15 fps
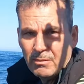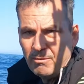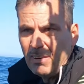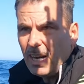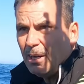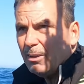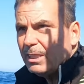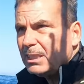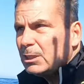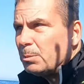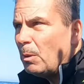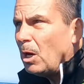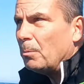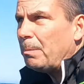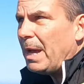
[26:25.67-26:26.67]
Very
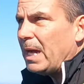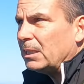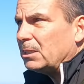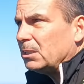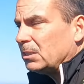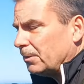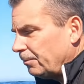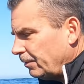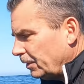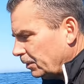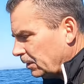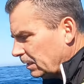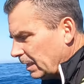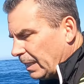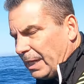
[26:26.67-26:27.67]
small patches of
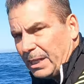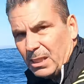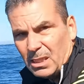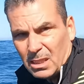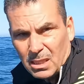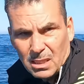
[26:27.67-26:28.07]
fish today.